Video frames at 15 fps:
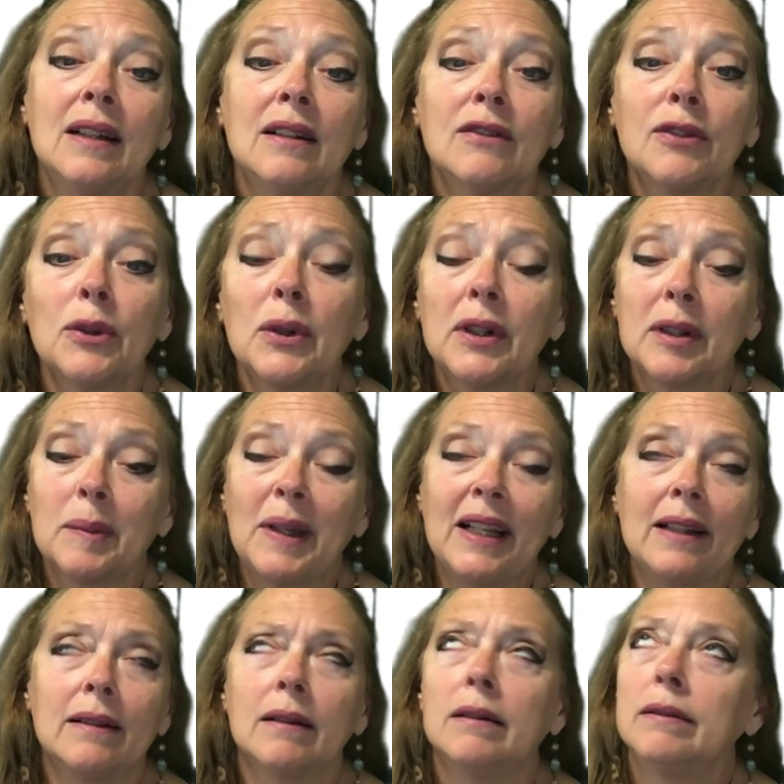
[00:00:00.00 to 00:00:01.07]
Florida
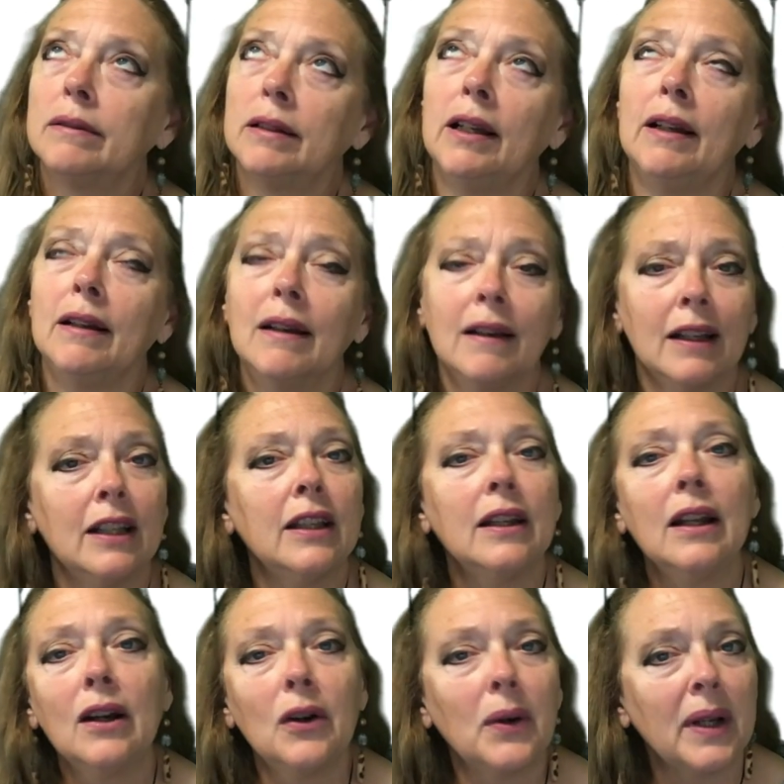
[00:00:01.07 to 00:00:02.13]
man. You
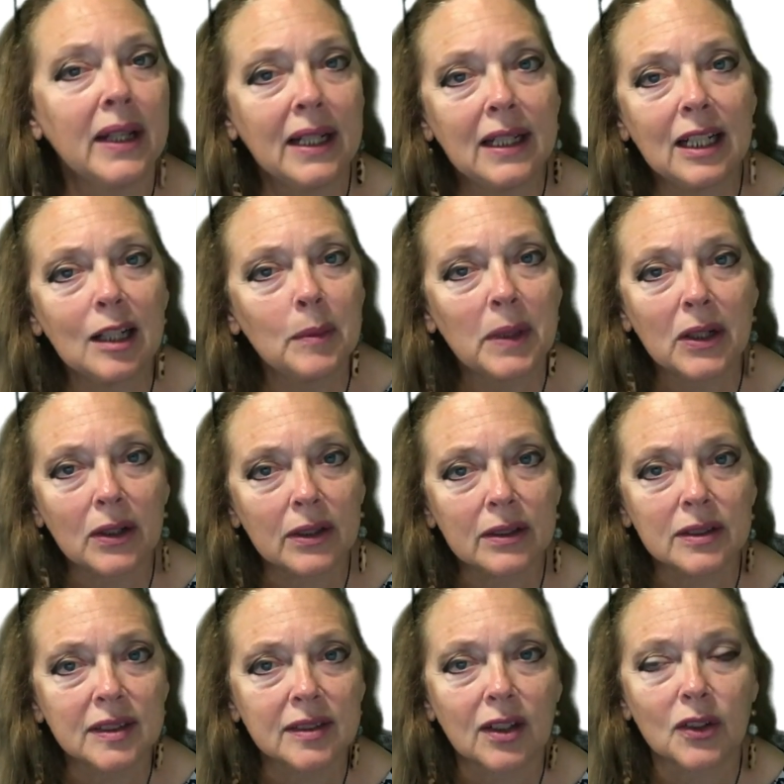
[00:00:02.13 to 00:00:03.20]
know, anytime an
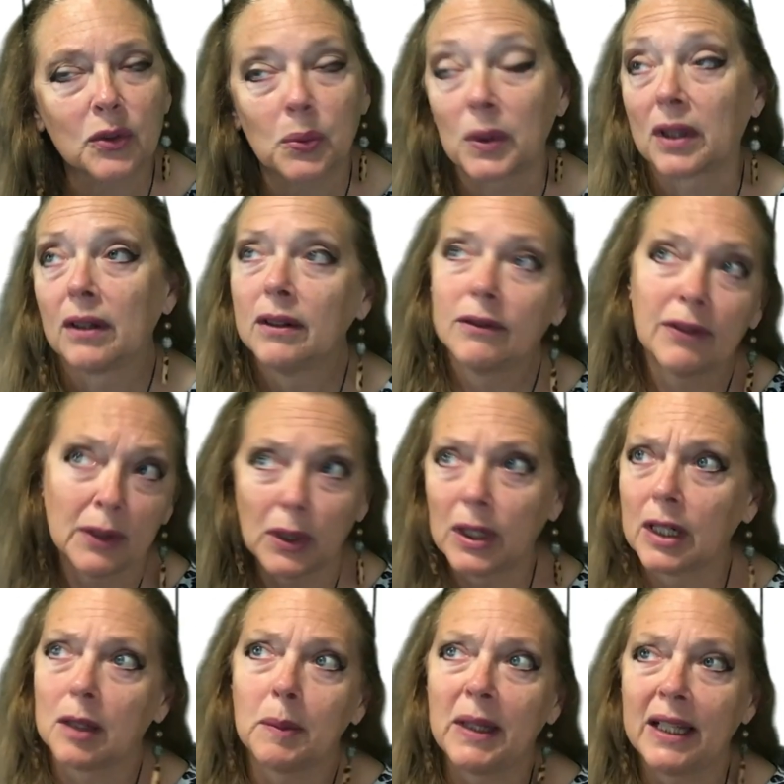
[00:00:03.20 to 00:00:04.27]
article starts with
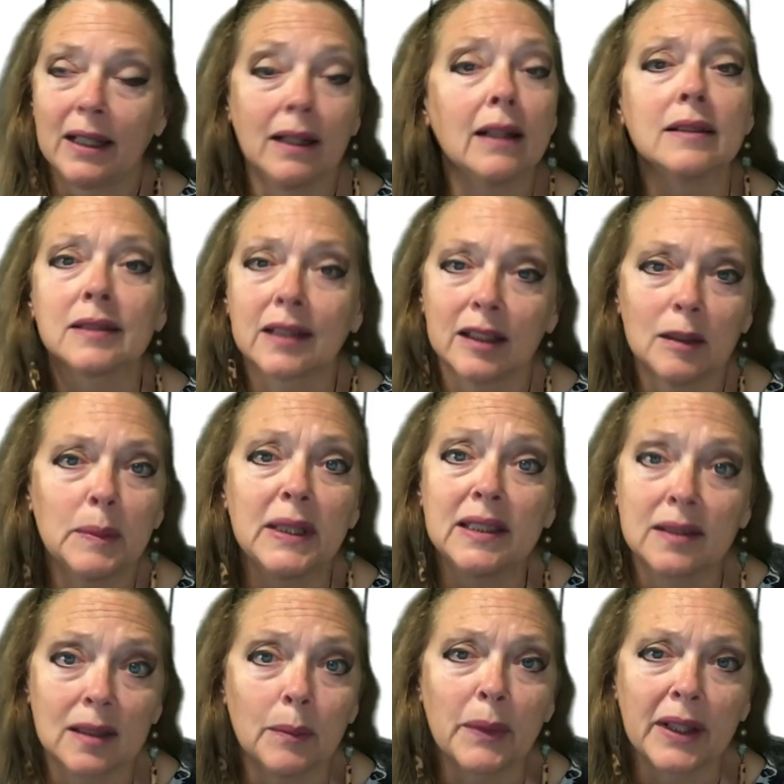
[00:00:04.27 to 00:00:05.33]
Florida man, it's going to be
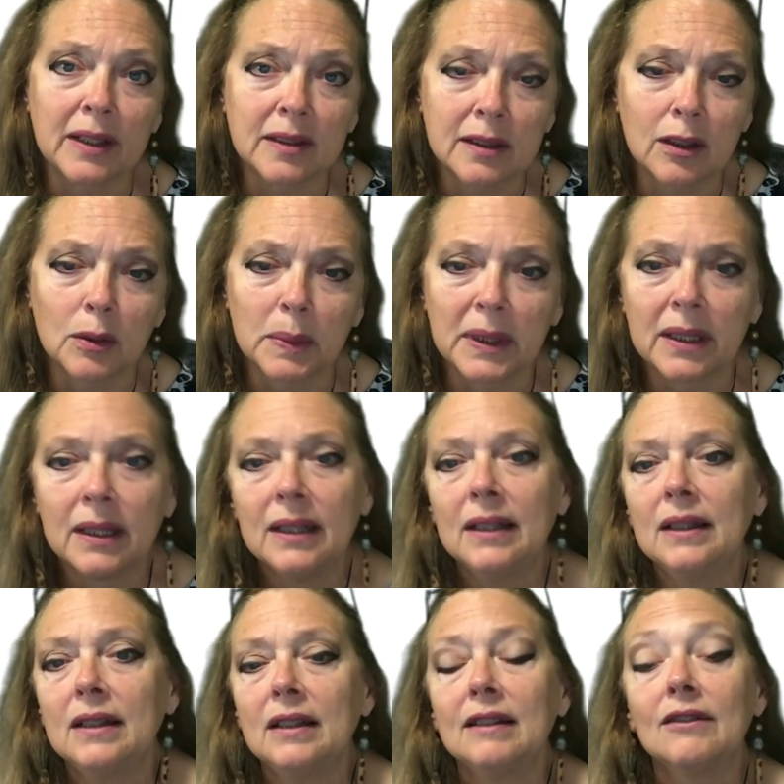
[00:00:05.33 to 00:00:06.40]
something stupid.
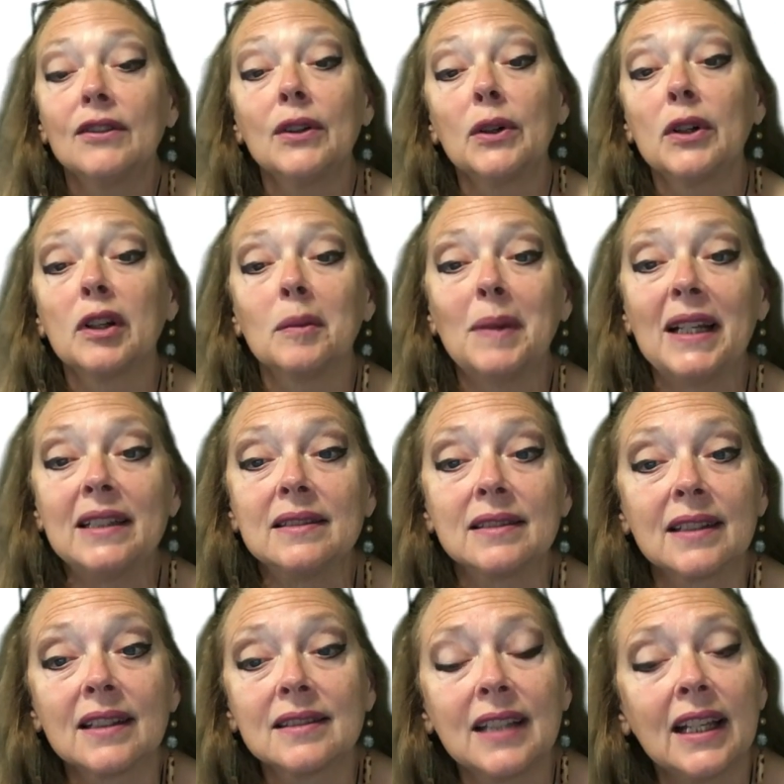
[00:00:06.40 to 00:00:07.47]
Florida man
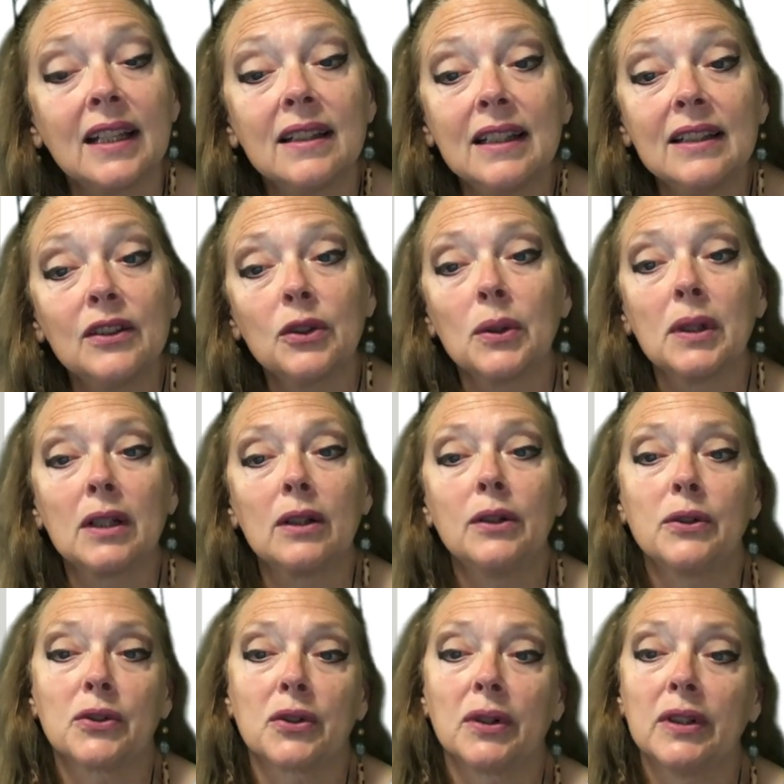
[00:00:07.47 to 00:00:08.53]
sticks hand into
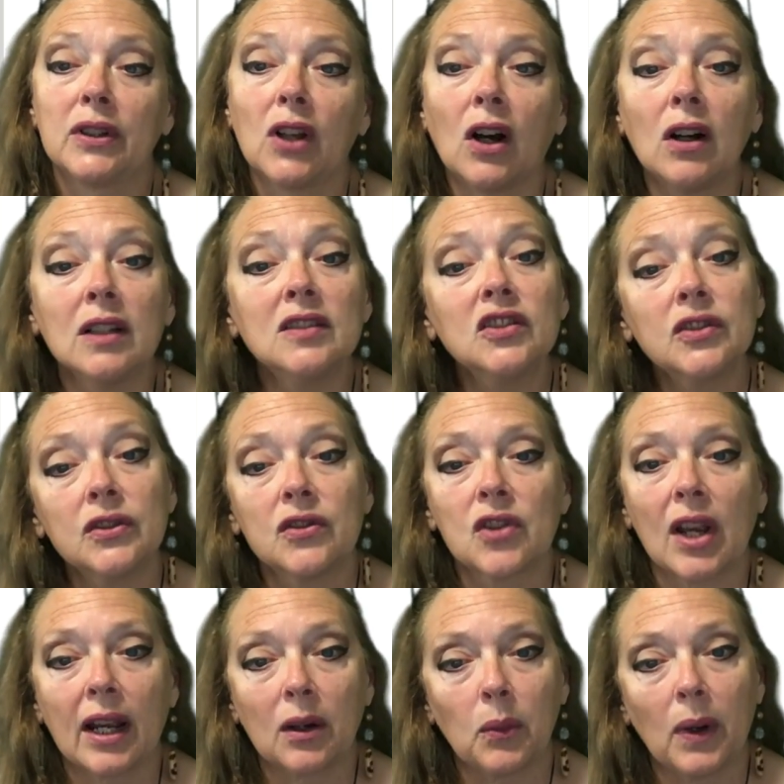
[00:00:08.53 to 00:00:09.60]
enclosure and taunts
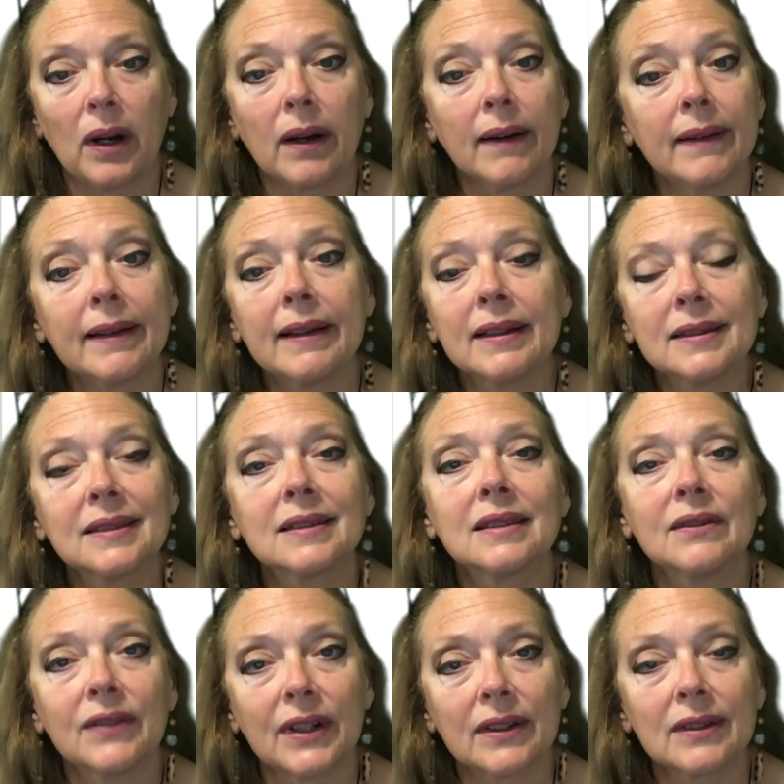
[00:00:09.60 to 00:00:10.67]
jaguar and gets
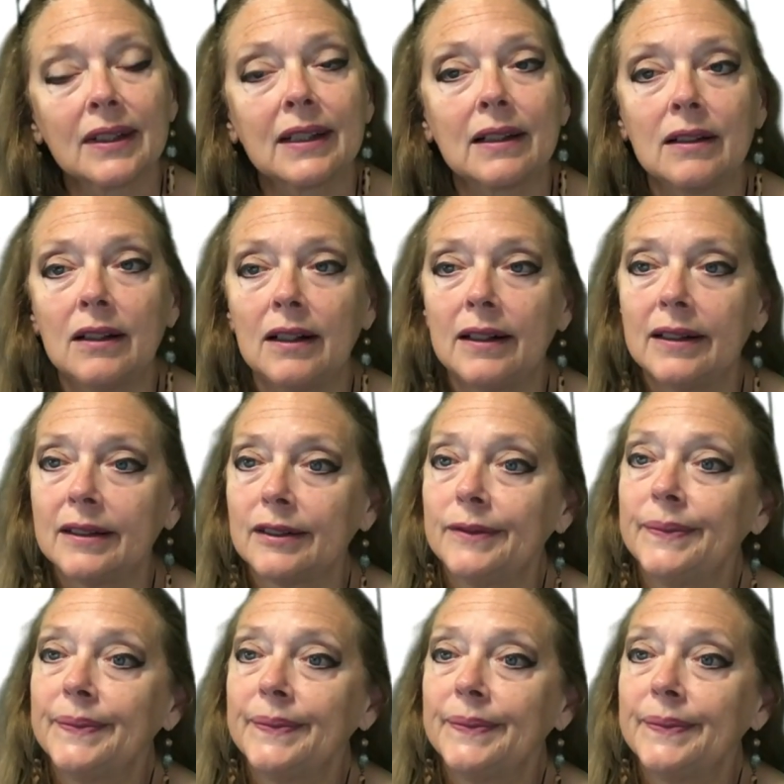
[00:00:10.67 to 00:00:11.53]
severely clawed.